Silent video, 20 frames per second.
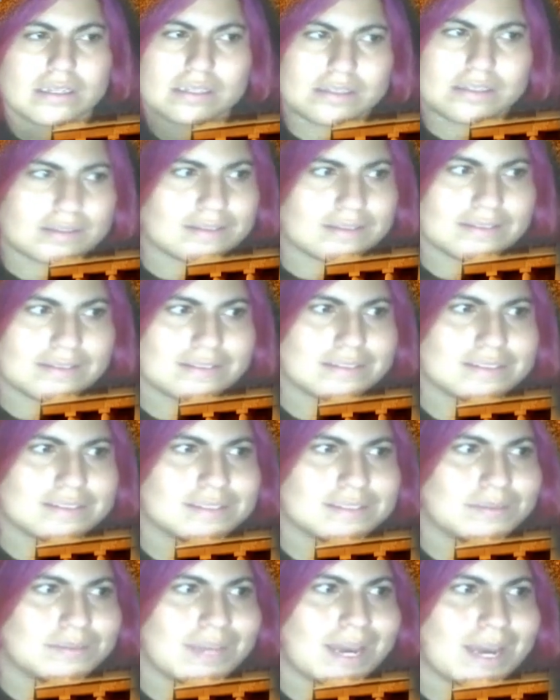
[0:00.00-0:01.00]
interesting.
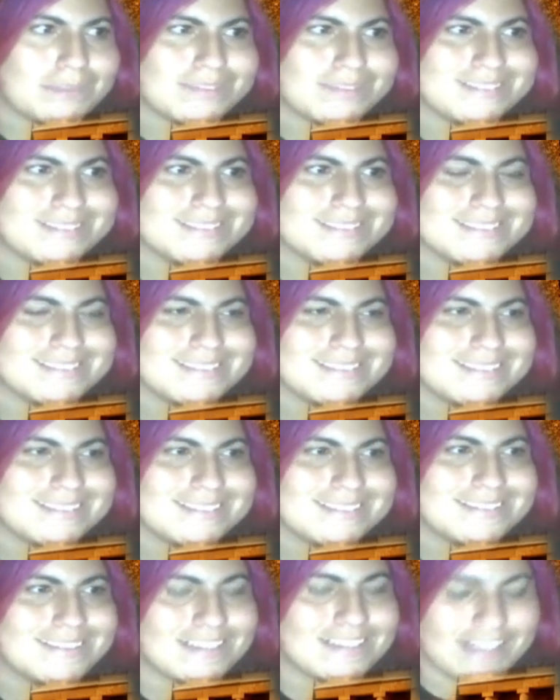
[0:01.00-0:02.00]
See what happens.
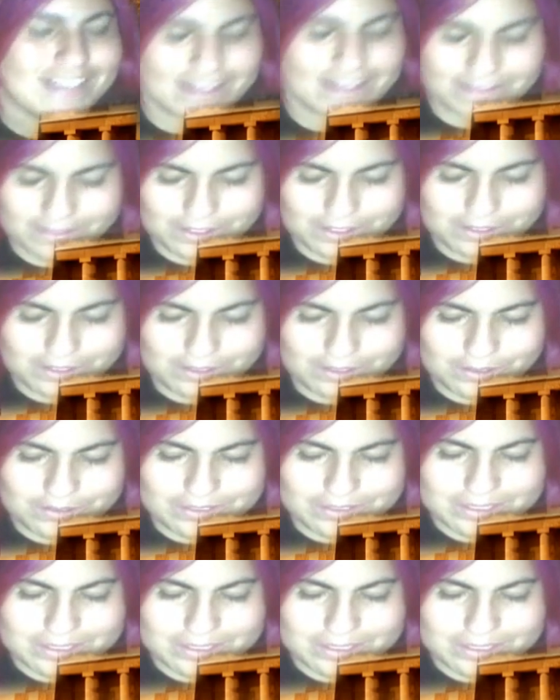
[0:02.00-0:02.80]
You, lose